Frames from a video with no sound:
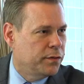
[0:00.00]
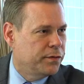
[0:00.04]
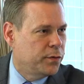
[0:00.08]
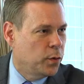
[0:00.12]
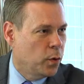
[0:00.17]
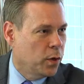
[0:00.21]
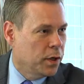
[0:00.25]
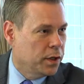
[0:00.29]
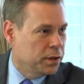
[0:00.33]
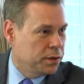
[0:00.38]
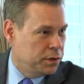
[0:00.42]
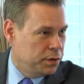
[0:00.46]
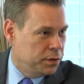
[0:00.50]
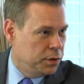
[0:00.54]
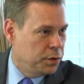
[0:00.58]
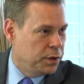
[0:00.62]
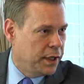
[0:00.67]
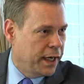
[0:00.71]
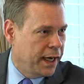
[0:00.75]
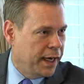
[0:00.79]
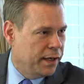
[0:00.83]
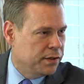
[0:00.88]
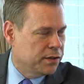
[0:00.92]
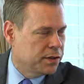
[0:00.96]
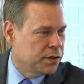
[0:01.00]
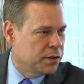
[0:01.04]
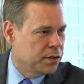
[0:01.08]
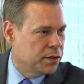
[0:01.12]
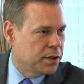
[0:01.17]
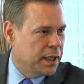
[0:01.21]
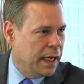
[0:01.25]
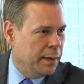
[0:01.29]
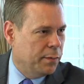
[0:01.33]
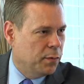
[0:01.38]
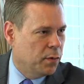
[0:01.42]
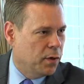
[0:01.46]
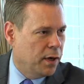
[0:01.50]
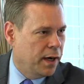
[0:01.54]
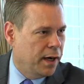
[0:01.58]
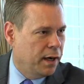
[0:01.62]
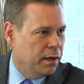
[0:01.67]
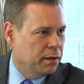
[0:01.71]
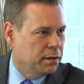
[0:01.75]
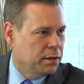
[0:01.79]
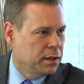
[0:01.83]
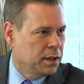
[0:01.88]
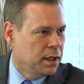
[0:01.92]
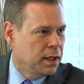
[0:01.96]
before you guys came
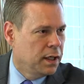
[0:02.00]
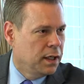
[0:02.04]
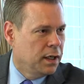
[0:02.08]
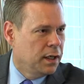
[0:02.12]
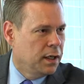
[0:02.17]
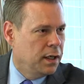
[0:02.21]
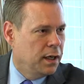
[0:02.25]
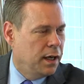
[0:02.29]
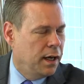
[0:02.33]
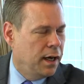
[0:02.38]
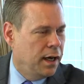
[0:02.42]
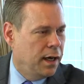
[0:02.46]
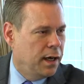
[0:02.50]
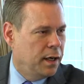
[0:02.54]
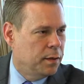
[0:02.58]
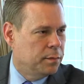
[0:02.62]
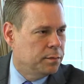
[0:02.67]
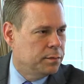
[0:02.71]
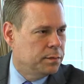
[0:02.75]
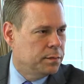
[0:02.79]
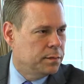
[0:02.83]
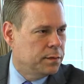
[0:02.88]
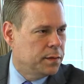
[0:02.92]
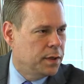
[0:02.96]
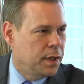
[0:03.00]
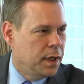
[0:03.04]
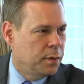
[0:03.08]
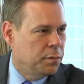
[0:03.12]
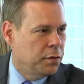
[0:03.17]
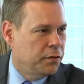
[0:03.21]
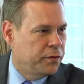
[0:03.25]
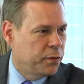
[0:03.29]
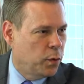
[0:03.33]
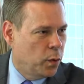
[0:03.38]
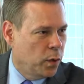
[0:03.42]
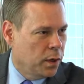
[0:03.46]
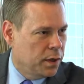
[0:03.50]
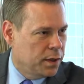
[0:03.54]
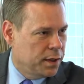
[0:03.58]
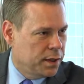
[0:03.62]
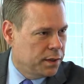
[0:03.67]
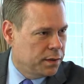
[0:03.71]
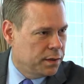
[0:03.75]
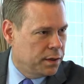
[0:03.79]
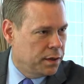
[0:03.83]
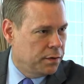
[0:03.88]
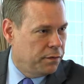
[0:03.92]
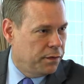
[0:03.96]
around, and before
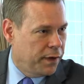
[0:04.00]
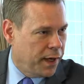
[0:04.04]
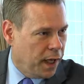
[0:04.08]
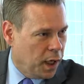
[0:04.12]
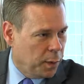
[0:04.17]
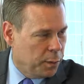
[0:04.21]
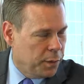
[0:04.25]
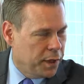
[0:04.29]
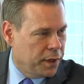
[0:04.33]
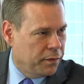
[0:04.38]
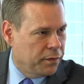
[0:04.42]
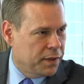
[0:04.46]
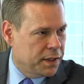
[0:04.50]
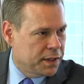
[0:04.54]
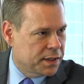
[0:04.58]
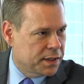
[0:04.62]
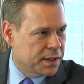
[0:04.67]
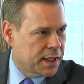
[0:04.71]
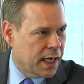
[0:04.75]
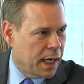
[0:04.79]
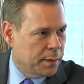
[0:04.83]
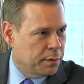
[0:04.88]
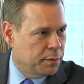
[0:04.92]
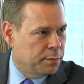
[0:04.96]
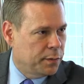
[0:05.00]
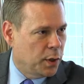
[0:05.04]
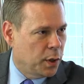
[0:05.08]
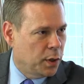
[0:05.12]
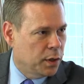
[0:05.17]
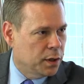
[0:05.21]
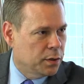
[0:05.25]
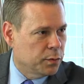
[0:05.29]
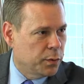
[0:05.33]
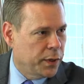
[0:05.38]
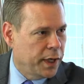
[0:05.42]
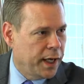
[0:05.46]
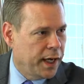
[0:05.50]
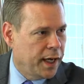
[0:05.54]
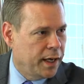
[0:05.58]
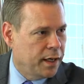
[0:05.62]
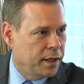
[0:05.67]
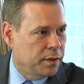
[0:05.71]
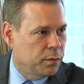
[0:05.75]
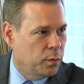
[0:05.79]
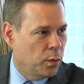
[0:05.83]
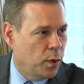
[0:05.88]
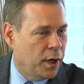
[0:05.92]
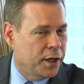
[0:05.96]
the development of this type of motor, we
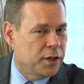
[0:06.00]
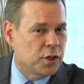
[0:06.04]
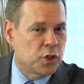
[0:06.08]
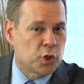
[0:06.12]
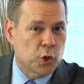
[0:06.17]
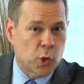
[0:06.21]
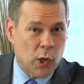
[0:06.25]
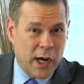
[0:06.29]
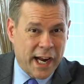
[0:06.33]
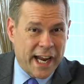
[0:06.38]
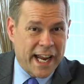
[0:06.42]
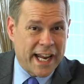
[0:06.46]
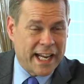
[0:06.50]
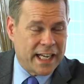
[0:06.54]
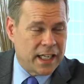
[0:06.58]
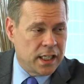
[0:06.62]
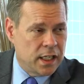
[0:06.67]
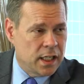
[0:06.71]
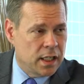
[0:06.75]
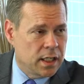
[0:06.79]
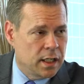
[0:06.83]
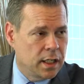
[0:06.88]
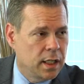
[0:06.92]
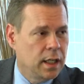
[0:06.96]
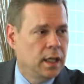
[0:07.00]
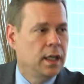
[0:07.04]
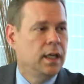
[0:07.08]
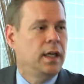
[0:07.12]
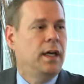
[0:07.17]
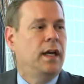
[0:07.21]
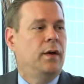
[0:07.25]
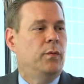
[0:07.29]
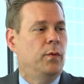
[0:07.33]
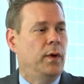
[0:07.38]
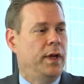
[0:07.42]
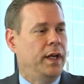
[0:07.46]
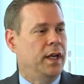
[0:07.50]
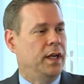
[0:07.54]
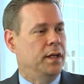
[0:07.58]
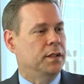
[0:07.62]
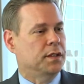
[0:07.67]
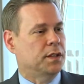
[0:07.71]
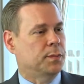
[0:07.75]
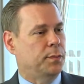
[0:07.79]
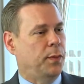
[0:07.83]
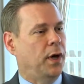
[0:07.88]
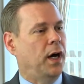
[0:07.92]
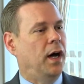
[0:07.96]
had one drain in a
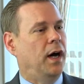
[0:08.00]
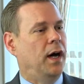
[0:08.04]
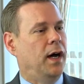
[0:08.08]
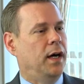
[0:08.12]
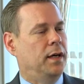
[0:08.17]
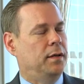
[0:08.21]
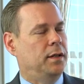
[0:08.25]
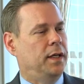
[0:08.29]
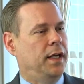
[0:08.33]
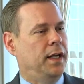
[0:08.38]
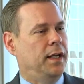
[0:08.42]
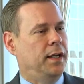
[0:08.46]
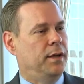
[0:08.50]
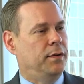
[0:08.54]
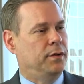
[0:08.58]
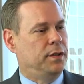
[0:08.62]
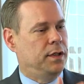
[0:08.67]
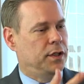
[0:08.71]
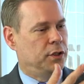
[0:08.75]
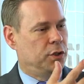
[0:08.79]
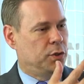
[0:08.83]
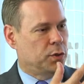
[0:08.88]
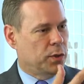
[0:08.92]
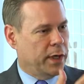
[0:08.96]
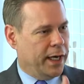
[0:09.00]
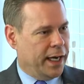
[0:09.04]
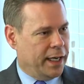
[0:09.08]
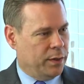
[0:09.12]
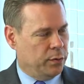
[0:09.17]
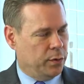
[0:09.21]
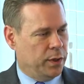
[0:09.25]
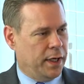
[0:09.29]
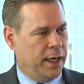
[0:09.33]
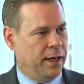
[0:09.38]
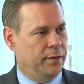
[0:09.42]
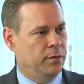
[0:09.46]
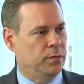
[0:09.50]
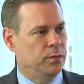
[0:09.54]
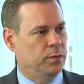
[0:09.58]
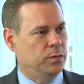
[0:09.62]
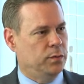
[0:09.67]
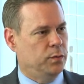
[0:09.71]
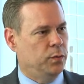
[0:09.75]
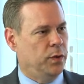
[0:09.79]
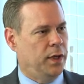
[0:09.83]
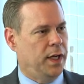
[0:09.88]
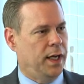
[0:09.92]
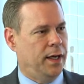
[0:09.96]
spa, and the drain would
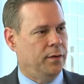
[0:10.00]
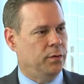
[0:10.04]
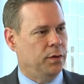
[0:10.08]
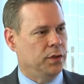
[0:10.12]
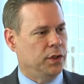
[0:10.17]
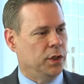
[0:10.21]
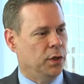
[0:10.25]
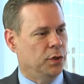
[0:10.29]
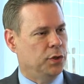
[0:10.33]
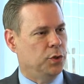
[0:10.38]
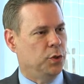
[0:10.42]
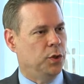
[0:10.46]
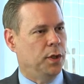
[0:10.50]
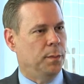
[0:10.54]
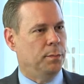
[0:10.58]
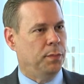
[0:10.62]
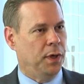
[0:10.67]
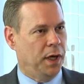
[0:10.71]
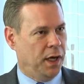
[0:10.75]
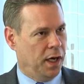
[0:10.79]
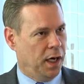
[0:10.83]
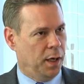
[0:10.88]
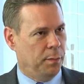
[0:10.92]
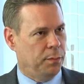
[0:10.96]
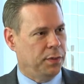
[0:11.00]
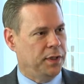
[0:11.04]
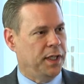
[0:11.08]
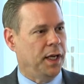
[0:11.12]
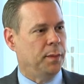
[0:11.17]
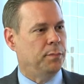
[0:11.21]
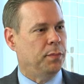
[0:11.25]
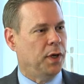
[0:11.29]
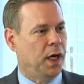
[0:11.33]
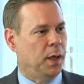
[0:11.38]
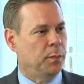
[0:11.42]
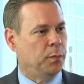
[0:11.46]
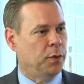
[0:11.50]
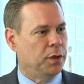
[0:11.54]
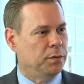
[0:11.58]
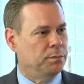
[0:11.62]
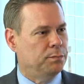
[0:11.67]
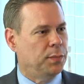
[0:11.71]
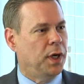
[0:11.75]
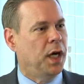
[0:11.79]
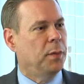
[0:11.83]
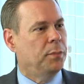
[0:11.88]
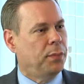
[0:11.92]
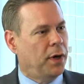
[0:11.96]
go to a pump, and that pump
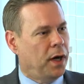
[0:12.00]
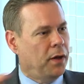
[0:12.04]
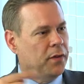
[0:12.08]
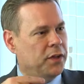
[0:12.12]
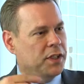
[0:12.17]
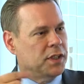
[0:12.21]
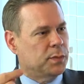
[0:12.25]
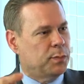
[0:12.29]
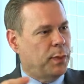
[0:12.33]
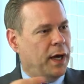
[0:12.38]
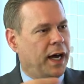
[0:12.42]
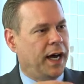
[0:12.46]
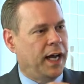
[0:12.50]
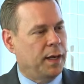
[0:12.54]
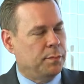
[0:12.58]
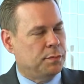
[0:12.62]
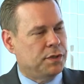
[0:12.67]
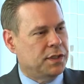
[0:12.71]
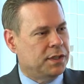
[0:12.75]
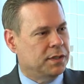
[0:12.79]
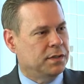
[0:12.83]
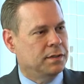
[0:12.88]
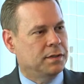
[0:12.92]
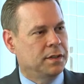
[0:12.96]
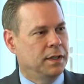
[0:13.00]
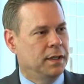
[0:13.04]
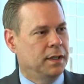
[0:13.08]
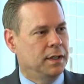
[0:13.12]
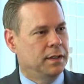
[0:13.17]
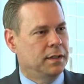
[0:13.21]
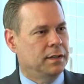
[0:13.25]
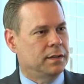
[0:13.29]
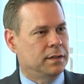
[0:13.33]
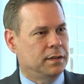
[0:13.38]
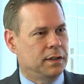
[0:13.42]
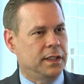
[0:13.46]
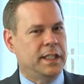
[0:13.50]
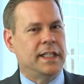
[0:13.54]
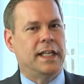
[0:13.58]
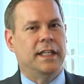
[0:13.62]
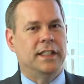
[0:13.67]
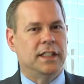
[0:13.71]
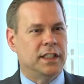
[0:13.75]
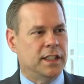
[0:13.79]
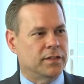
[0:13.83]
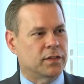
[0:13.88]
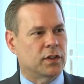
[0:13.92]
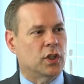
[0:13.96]
would pump all these pipes leading
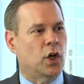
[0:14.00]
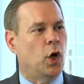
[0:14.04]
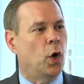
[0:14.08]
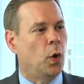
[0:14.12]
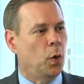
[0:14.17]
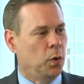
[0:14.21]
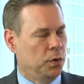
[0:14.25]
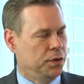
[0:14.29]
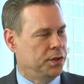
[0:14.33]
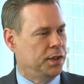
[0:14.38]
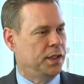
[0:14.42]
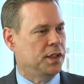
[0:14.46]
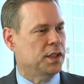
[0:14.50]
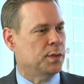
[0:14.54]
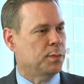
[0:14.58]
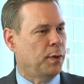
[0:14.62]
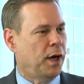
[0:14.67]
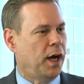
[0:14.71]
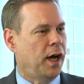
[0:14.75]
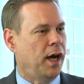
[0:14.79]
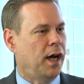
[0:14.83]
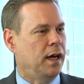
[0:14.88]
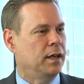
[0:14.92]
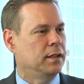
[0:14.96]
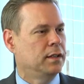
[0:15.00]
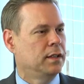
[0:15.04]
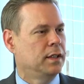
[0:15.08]
to different holes in a spa.